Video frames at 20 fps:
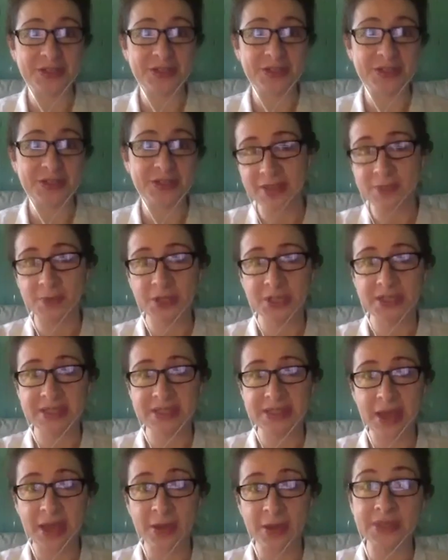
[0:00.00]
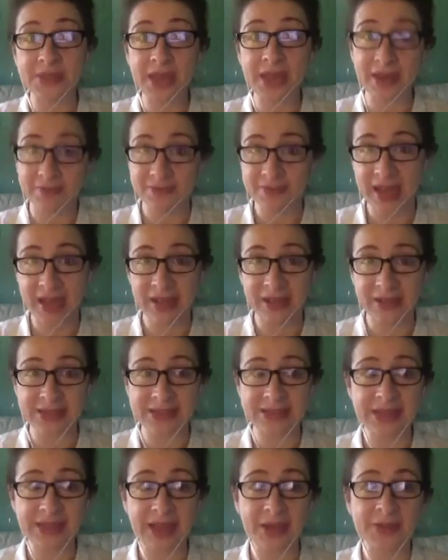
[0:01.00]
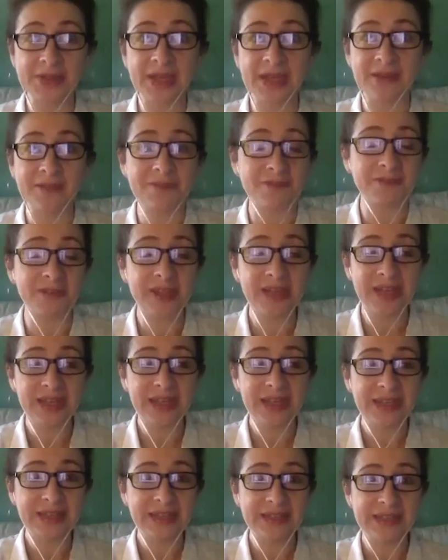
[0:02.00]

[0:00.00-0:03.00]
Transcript: public health experts outside of Dallas, outside of